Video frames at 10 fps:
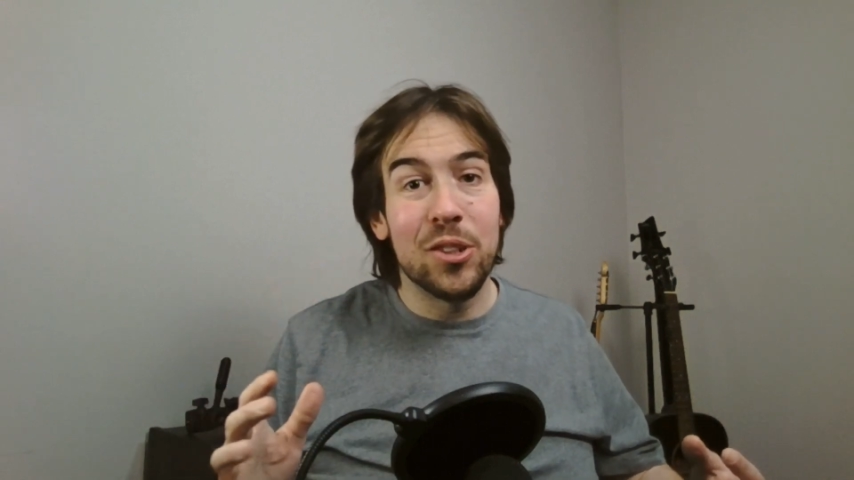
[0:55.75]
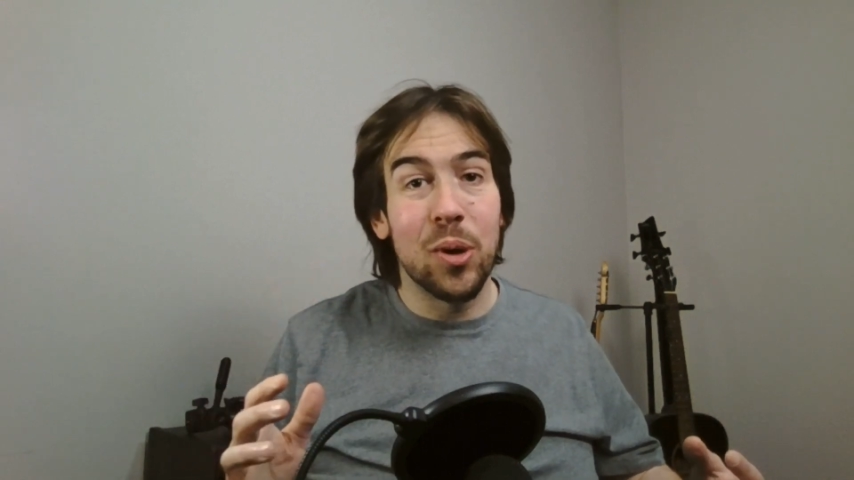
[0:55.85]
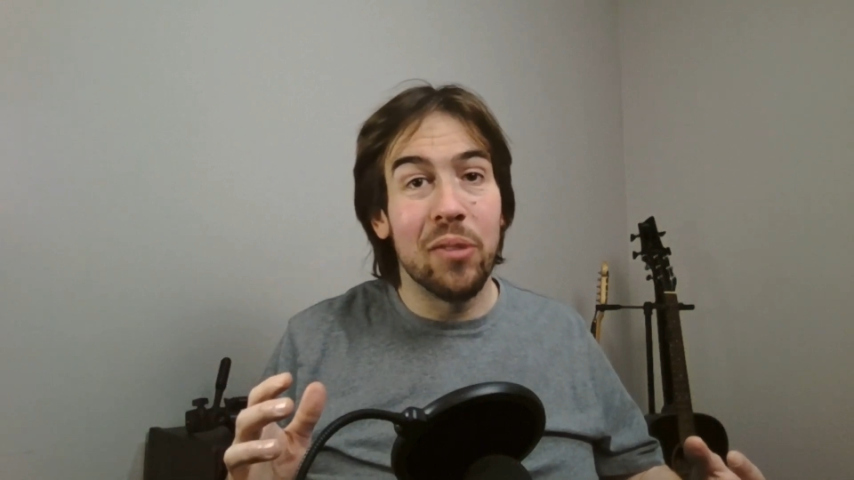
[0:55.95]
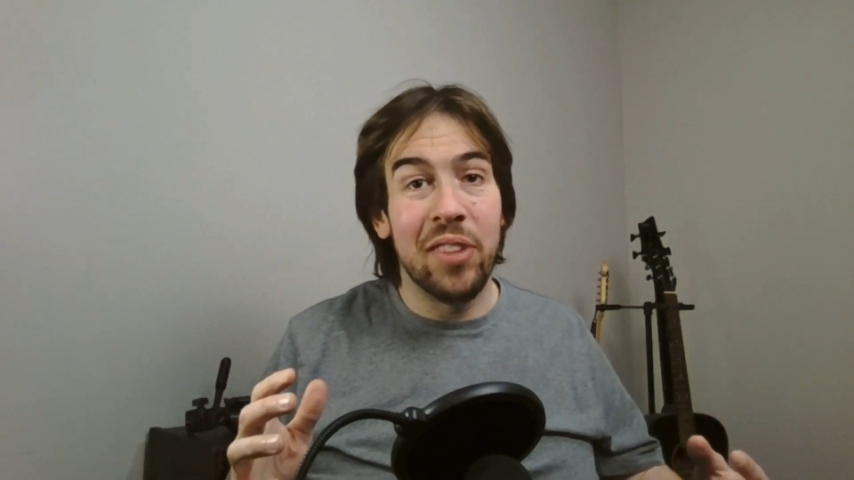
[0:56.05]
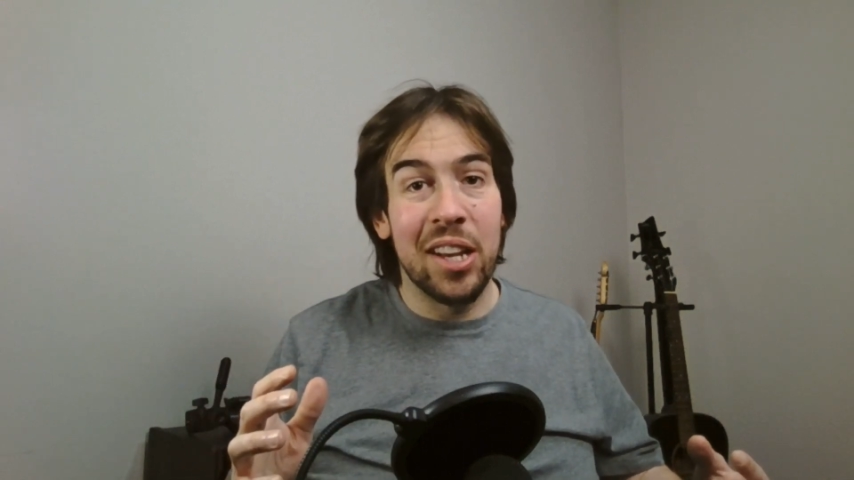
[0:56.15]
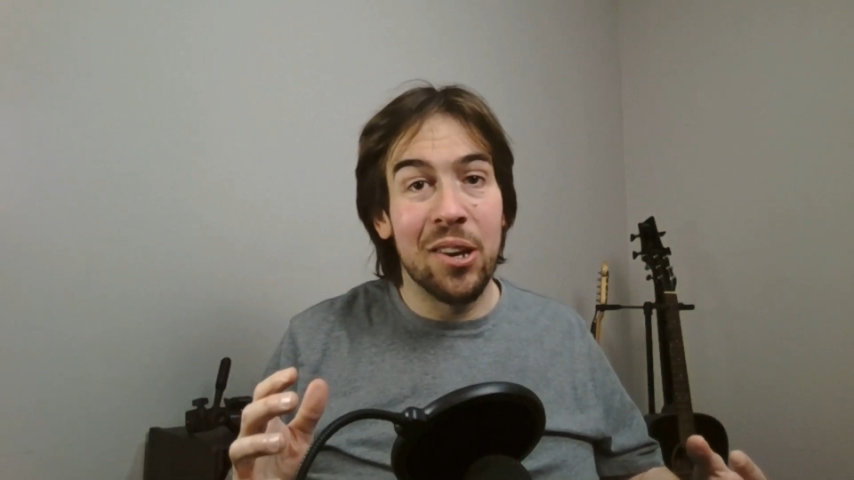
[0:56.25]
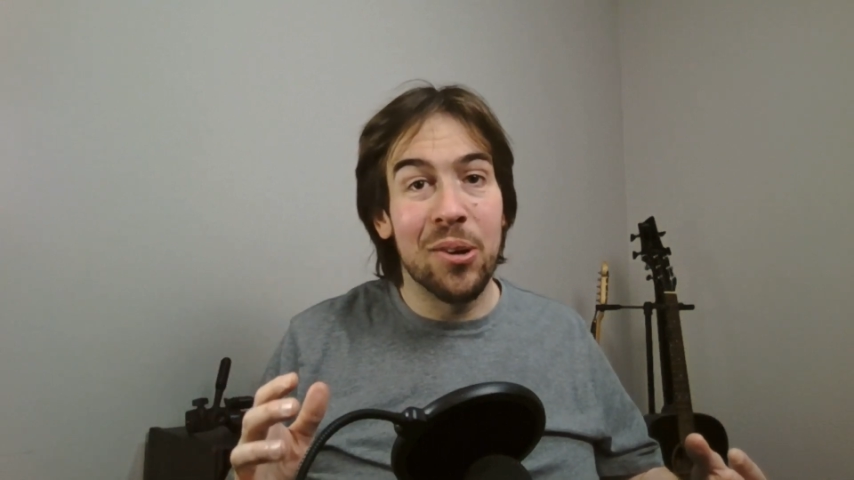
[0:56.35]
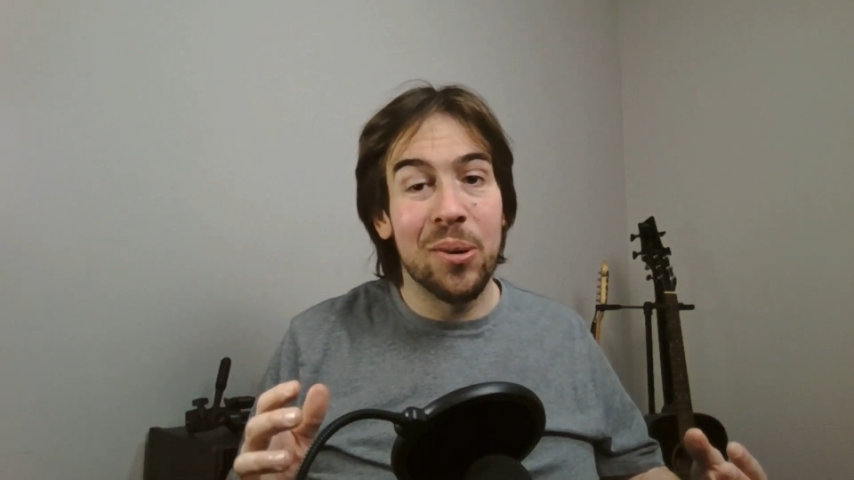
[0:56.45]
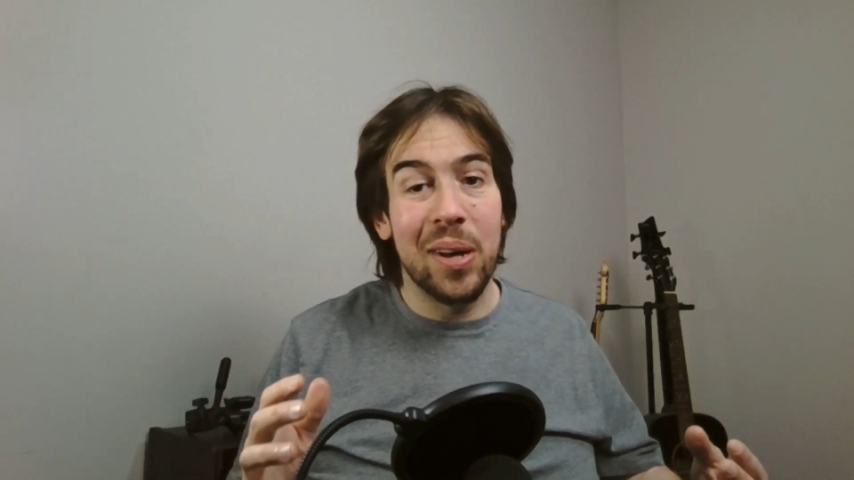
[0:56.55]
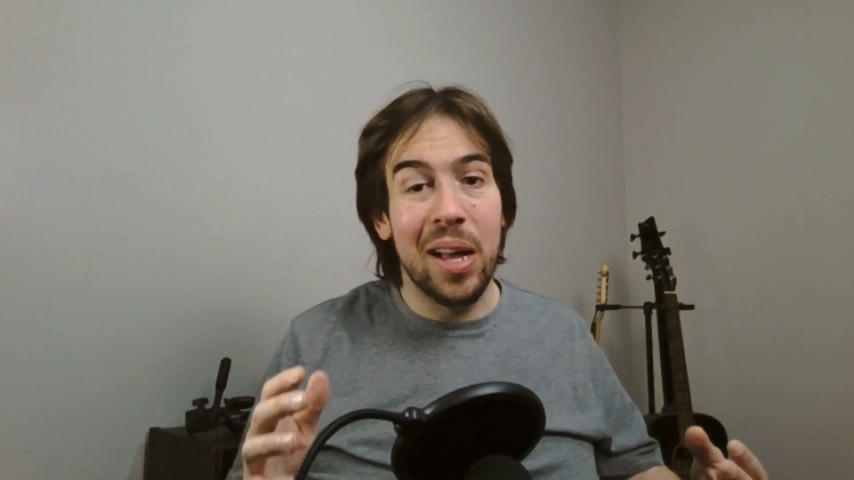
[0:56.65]
short
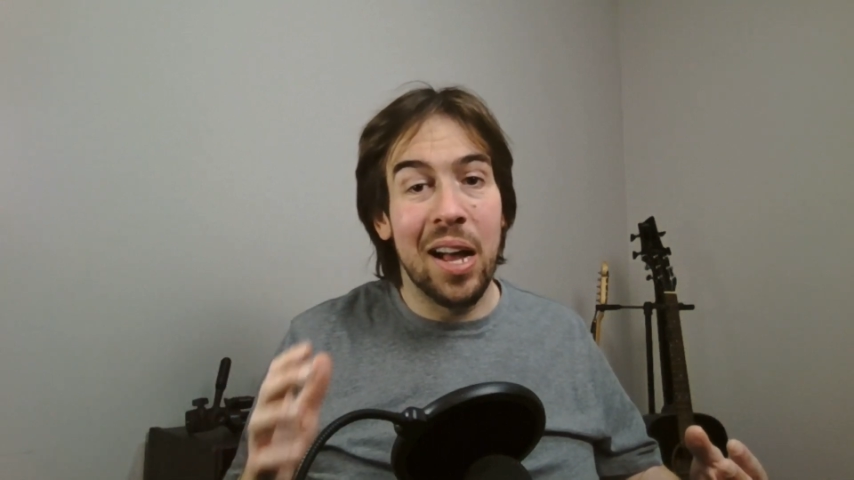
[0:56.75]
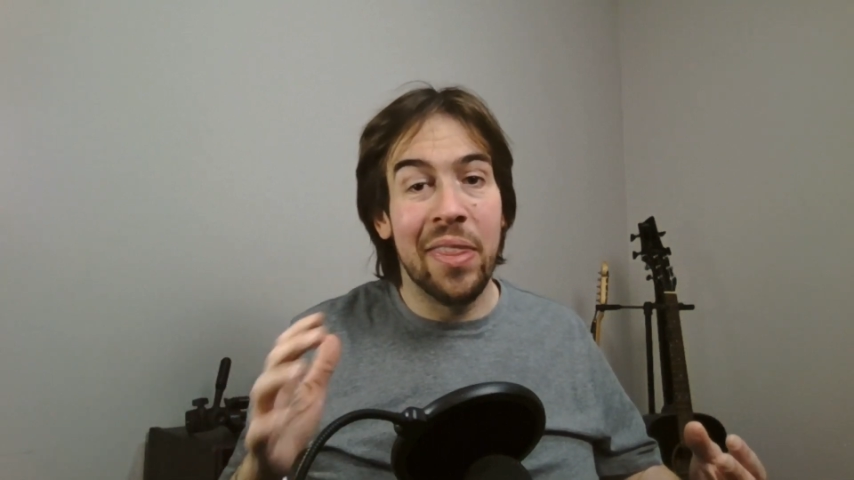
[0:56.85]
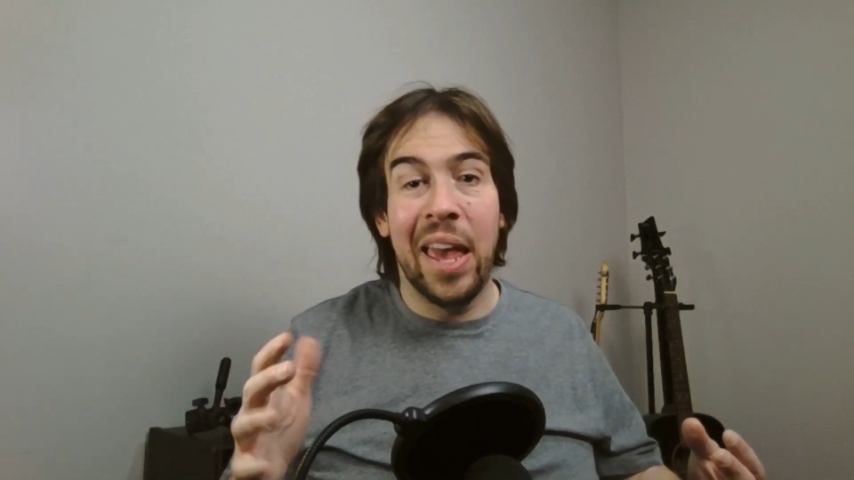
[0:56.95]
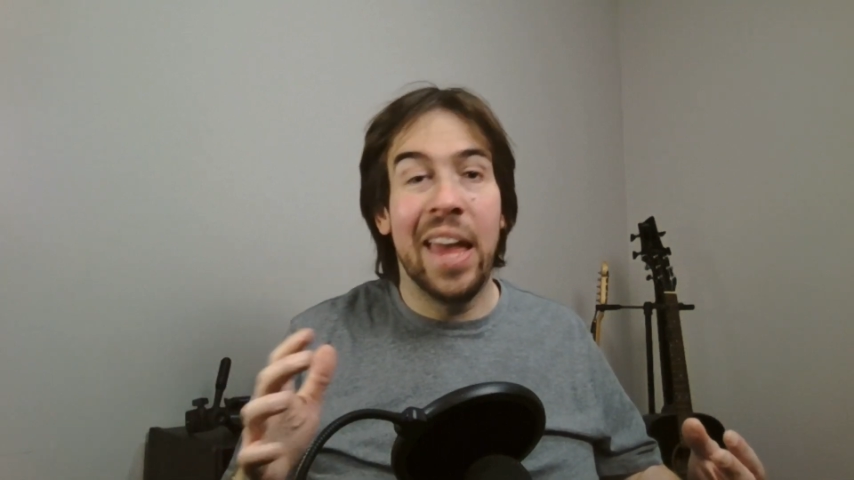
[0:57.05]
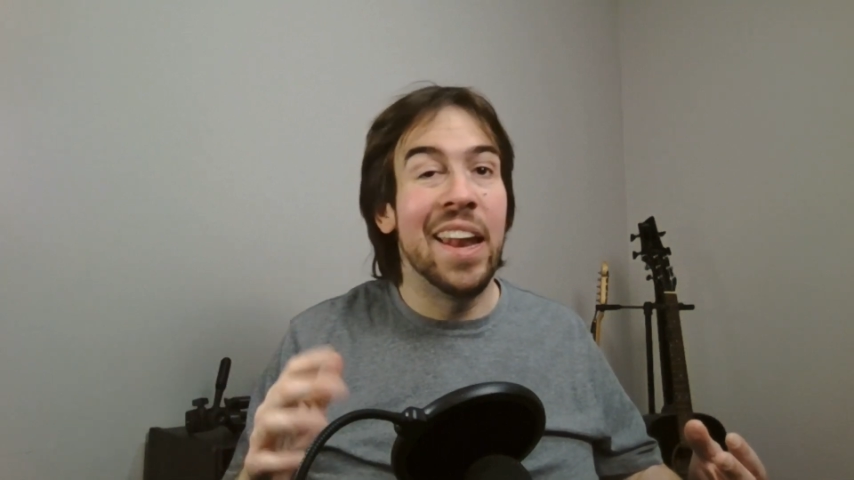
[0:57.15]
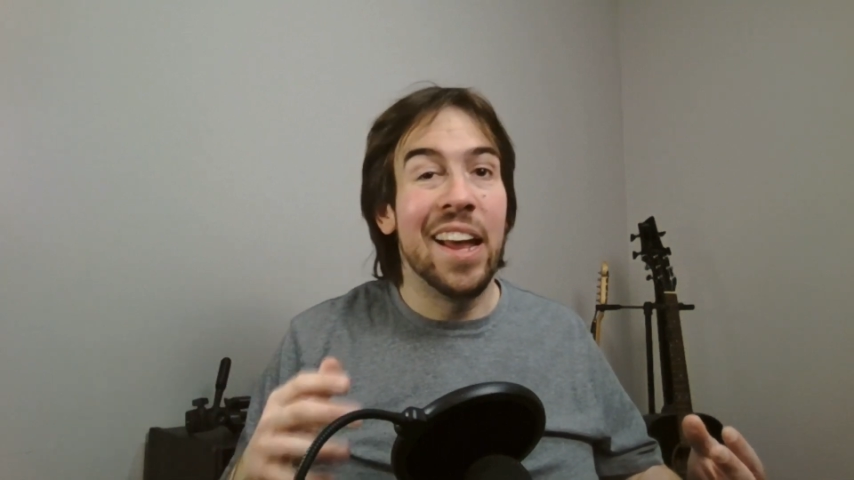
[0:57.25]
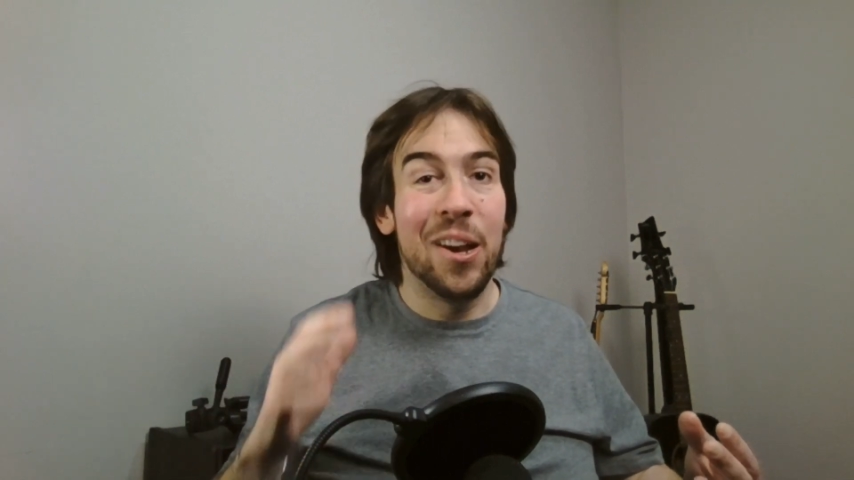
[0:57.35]
video on that.